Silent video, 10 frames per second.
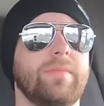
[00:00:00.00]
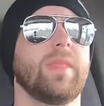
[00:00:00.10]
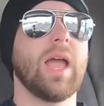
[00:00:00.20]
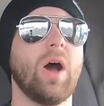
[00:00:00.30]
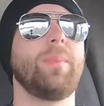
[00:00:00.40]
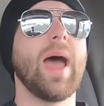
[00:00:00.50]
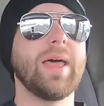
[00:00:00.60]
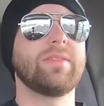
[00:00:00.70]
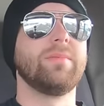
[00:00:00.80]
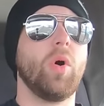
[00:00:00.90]
how
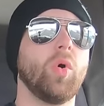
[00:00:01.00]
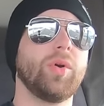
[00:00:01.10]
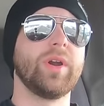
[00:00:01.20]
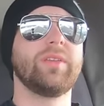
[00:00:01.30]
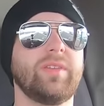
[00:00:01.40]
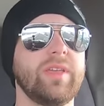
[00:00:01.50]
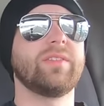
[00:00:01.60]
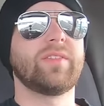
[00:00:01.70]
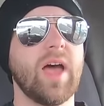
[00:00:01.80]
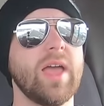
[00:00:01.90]
bad the motor is
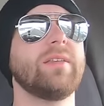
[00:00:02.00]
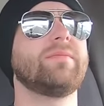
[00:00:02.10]
inside